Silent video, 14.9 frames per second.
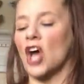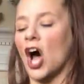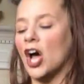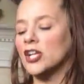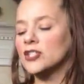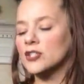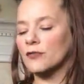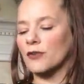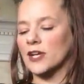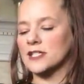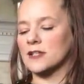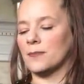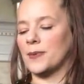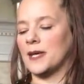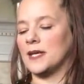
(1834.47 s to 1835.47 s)
tons of
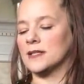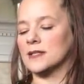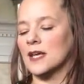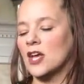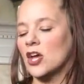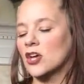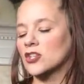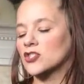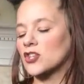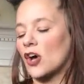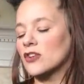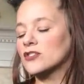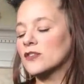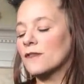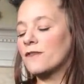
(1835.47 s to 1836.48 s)
recipes.
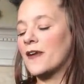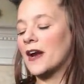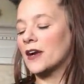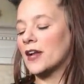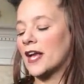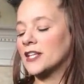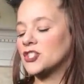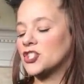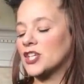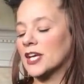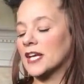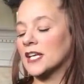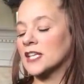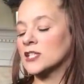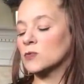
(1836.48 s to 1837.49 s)
Salsa verde
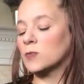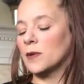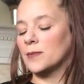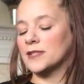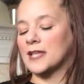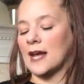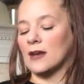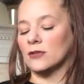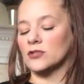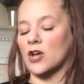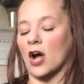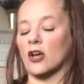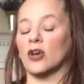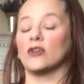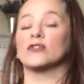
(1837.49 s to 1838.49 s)
chicken and sweet potato
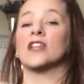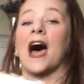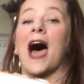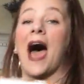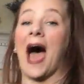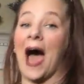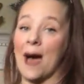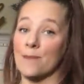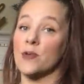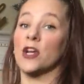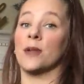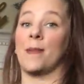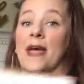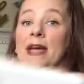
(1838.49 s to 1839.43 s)
tacos. I'm going to